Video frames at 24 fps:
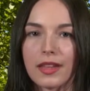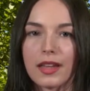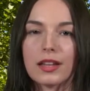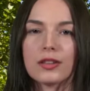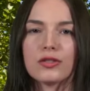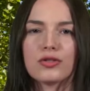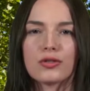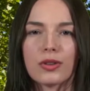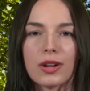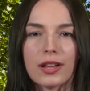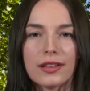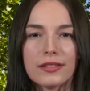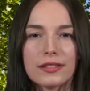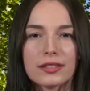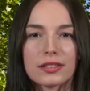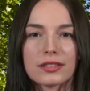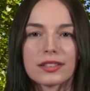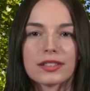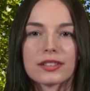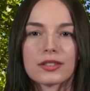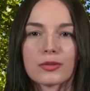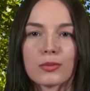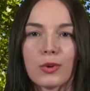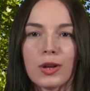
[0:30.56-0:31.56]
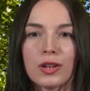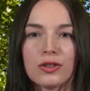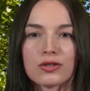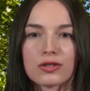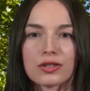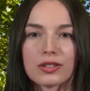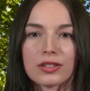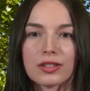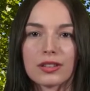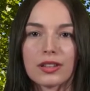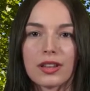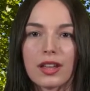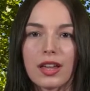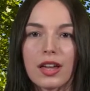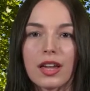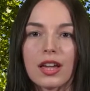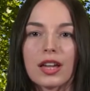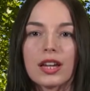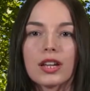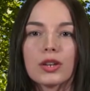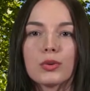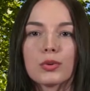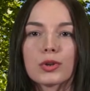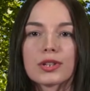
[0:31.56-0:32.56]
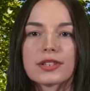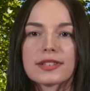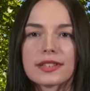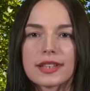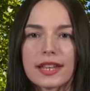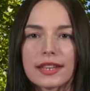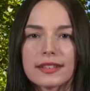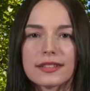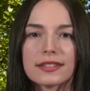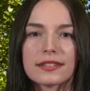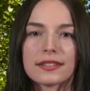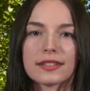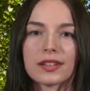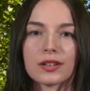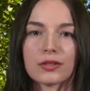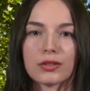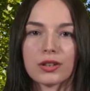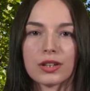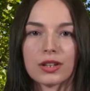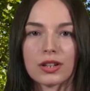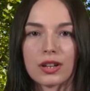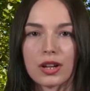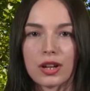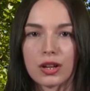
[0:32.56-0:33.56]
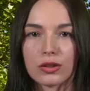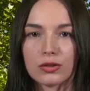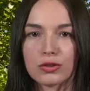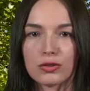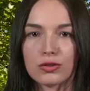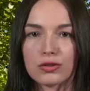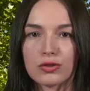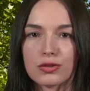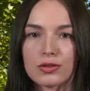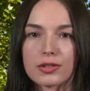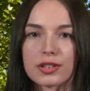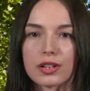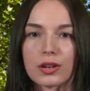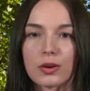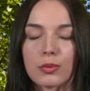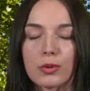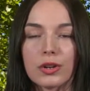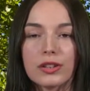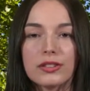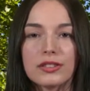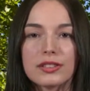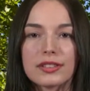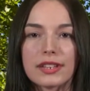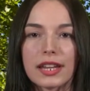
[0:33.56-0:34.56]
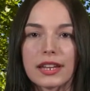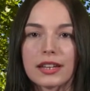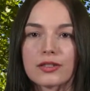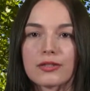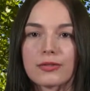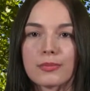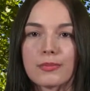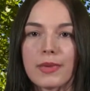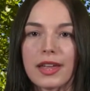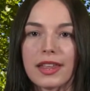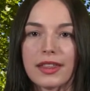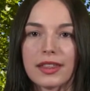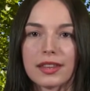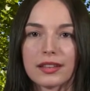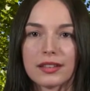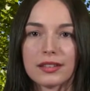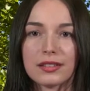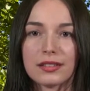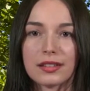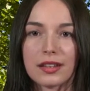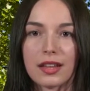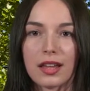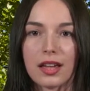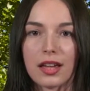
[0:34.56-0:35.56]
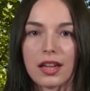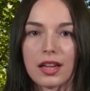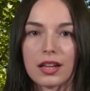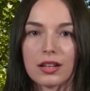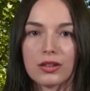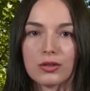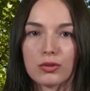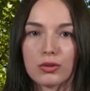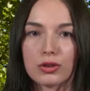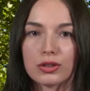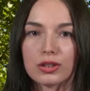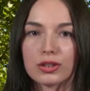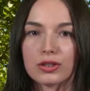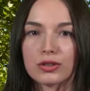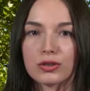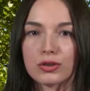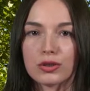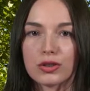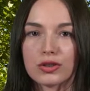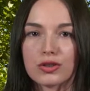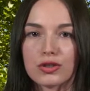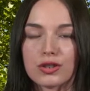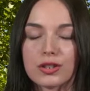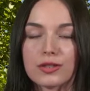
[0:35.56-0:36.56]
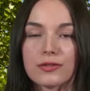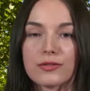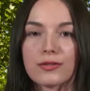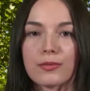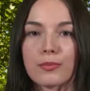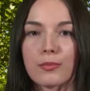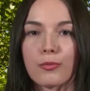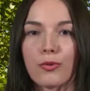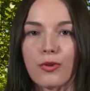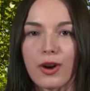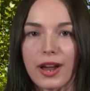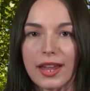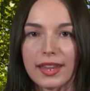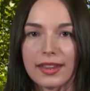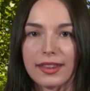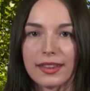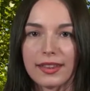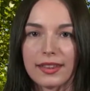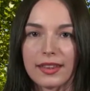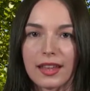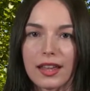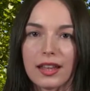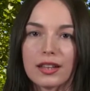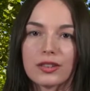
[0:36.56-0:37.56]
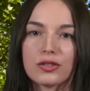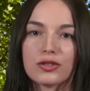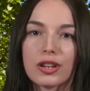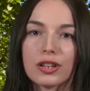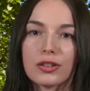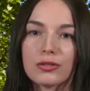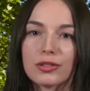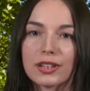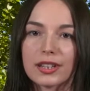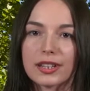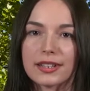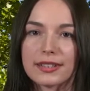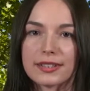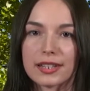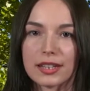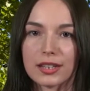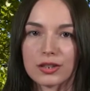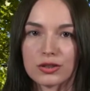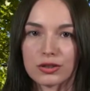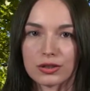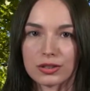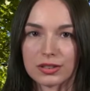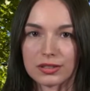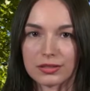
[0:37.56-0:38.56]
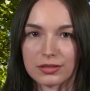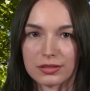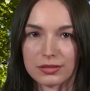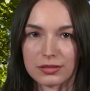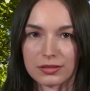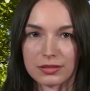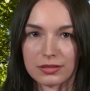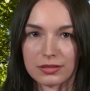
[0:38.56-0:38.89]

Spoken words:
And to answer this question, it was necessary to choose a quantitative method in order to achieve breadth and generalization.